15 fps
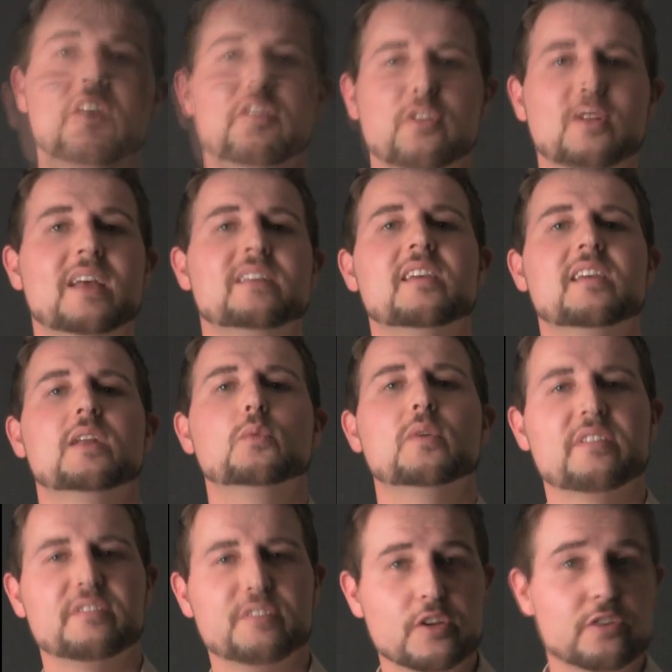So let's end with
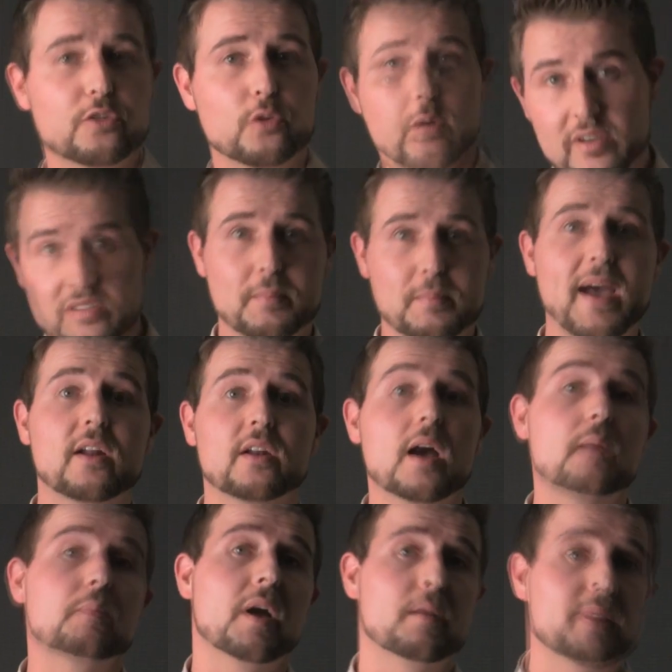a few stories about
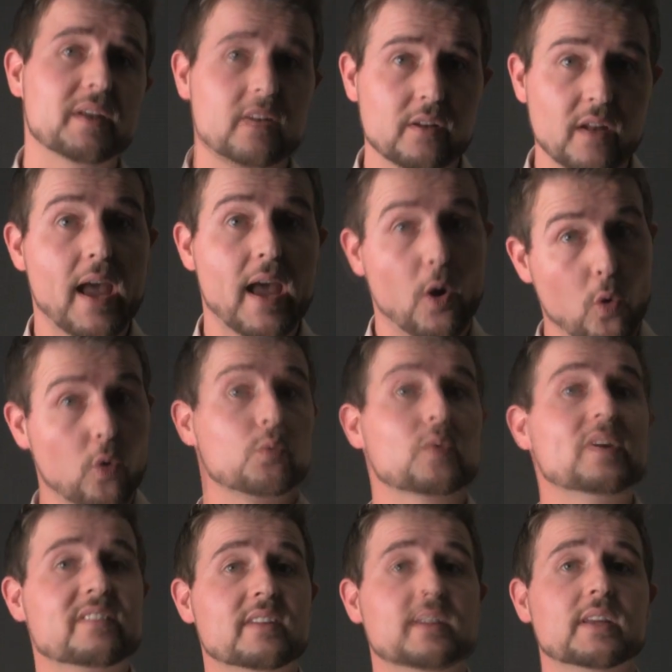upcoming uh, or
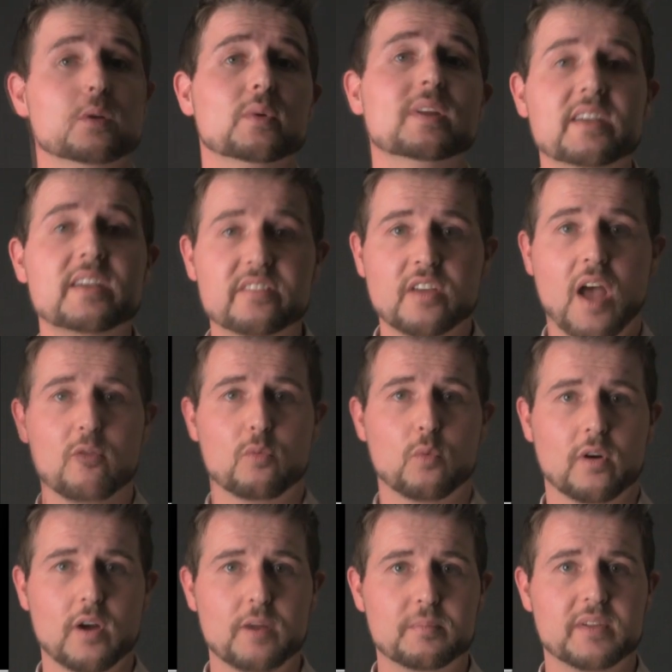recently released
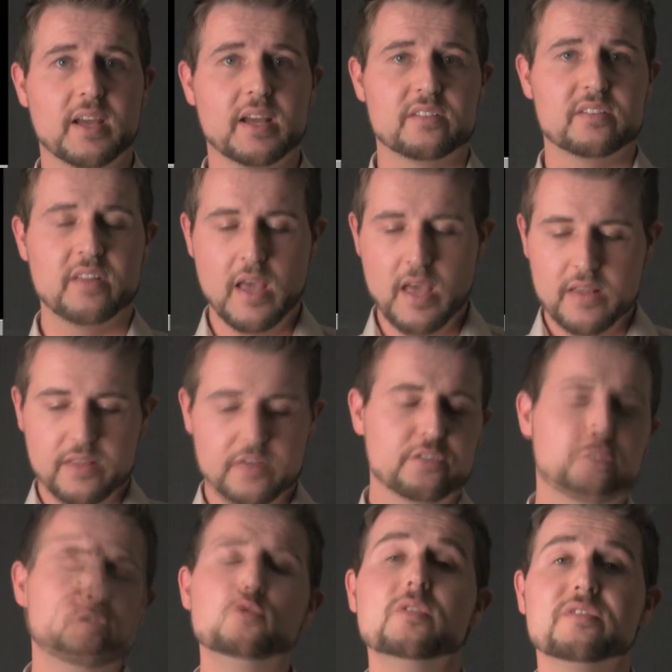software updates.
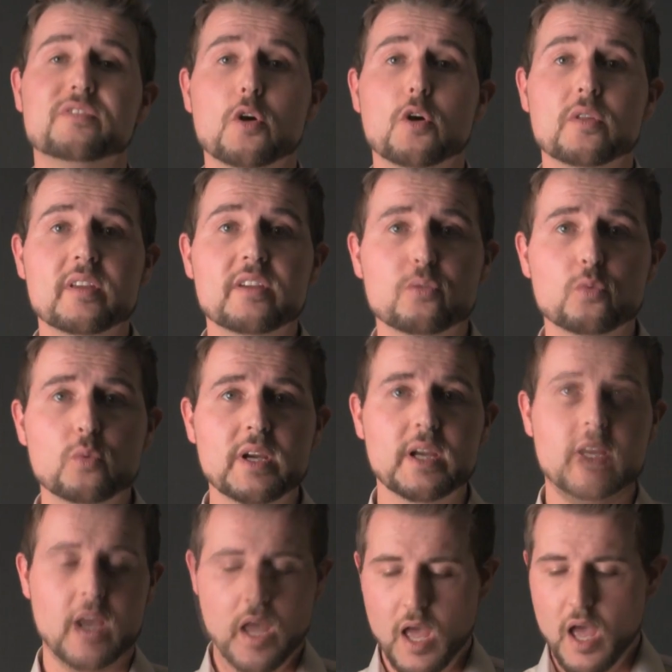There's two of note this
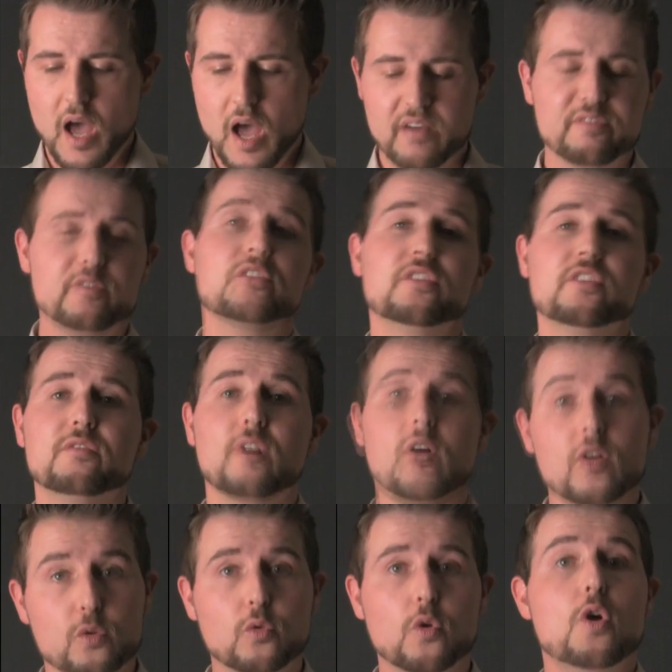week. Uh, first of all,
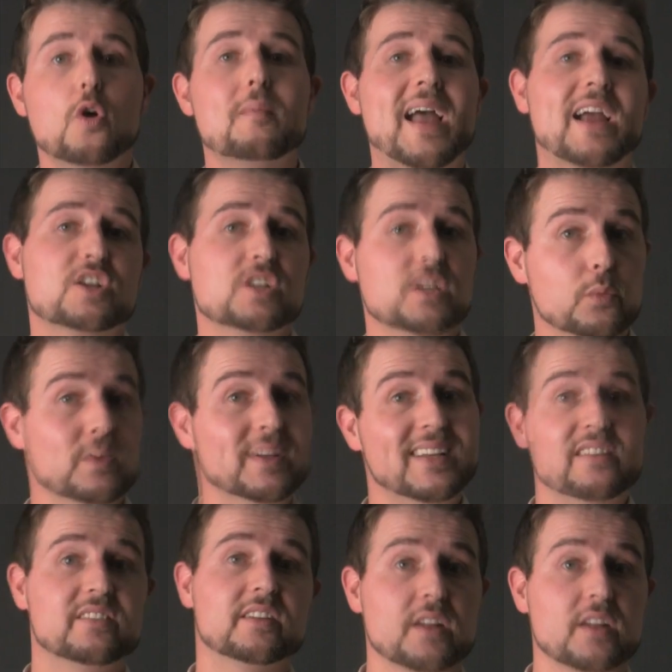Chrome actually
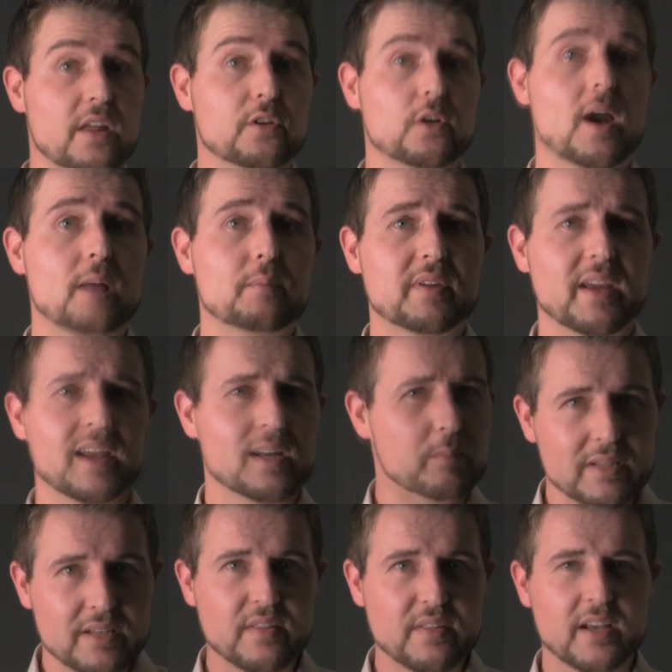released another update. I
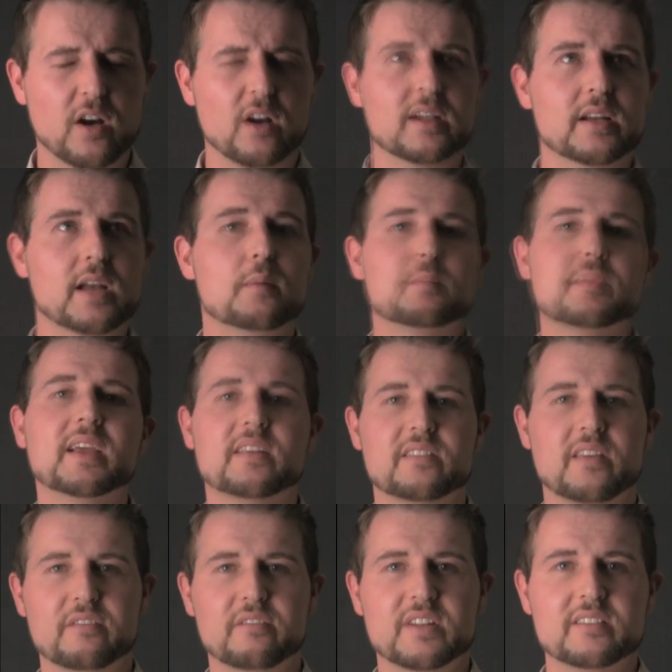believe they call it Update
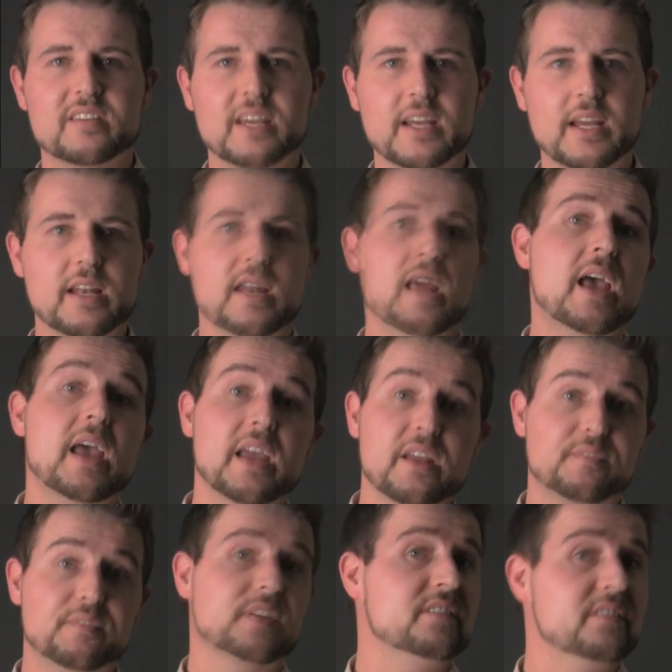17. It
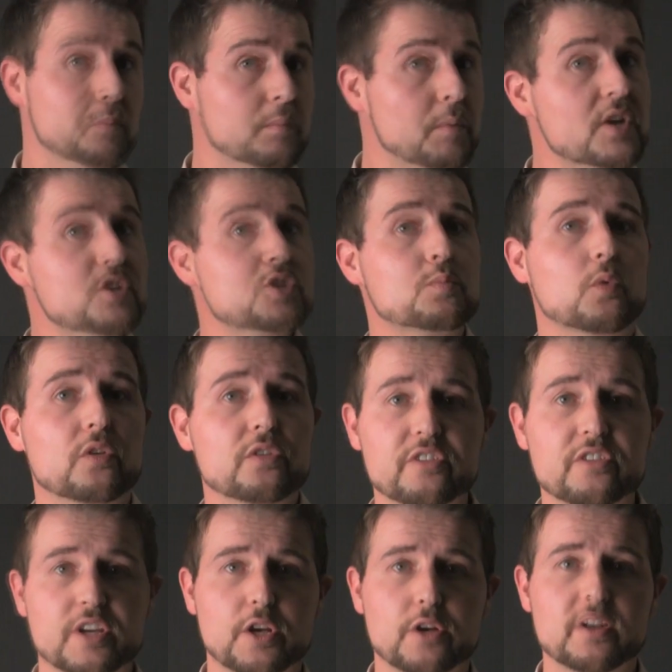fixes a bunch more
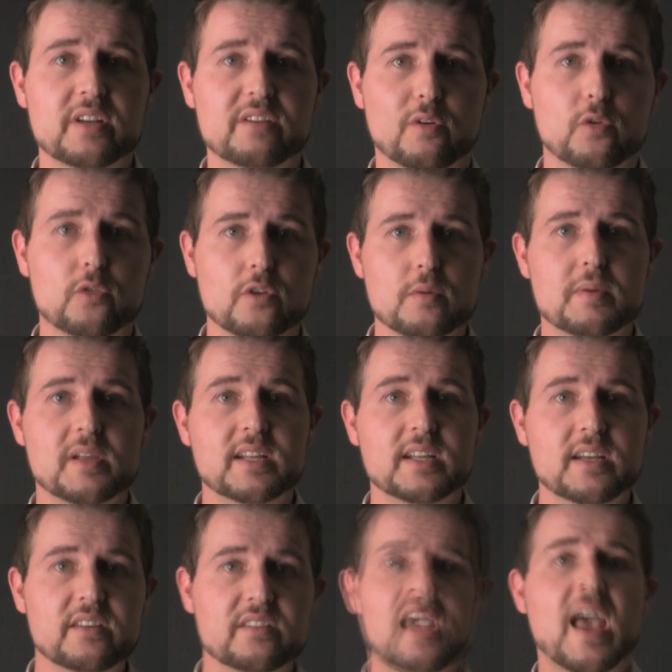security
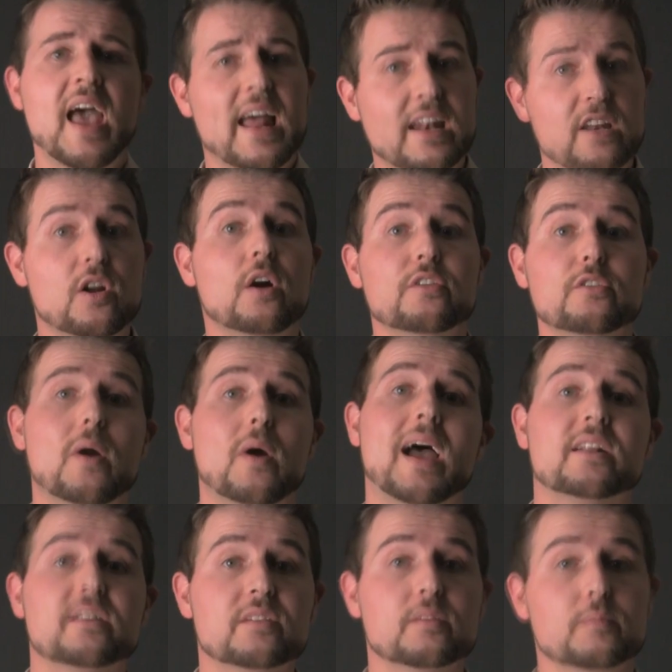vulnerabilities, and it also
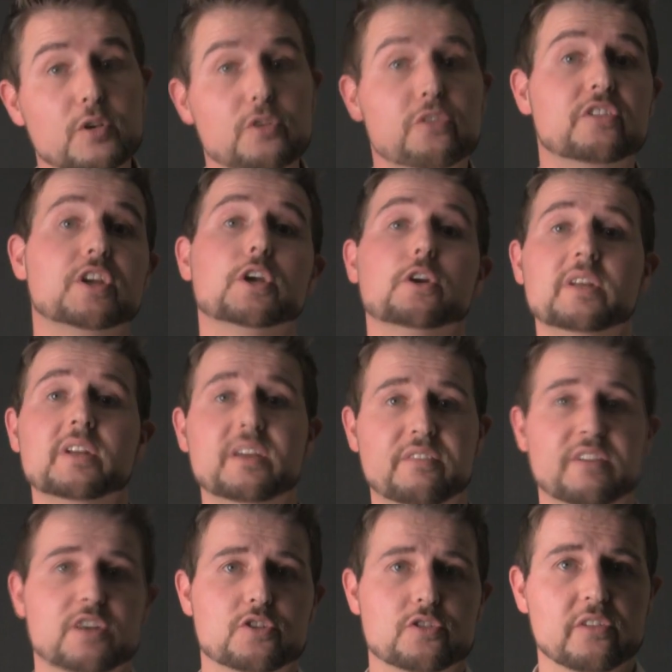adds some new security
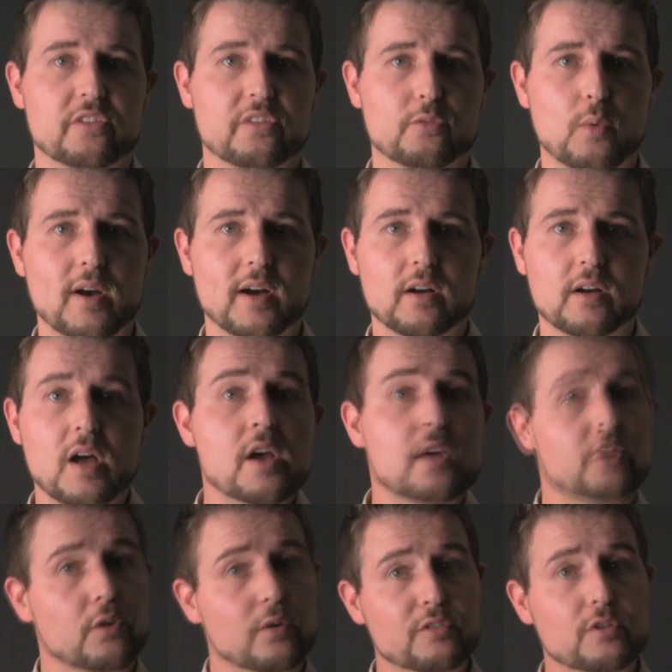features as well.
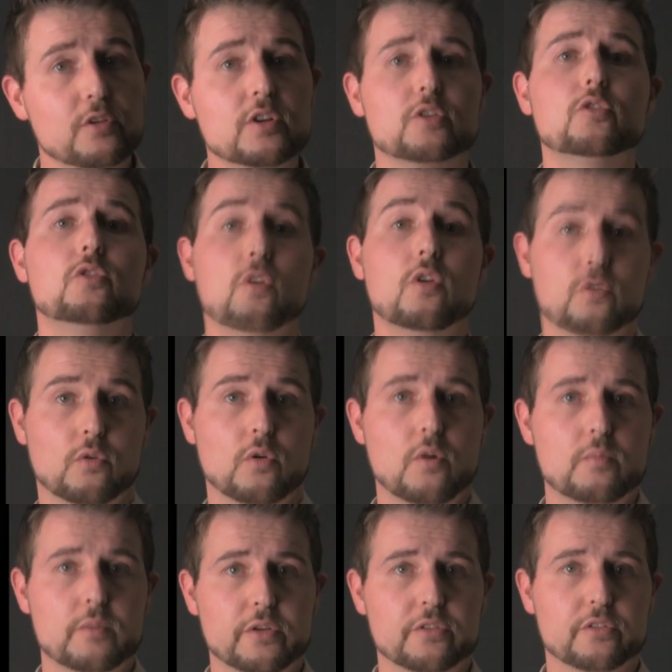So if you're a Google
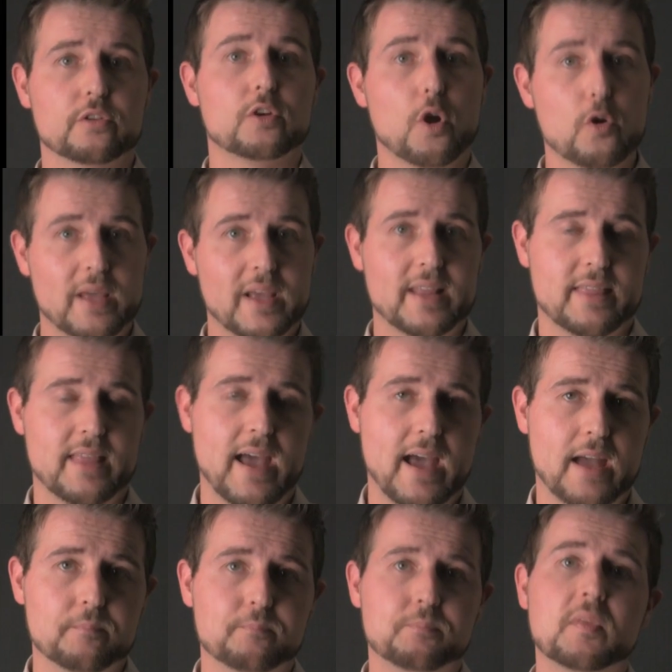Chrome user, go get that.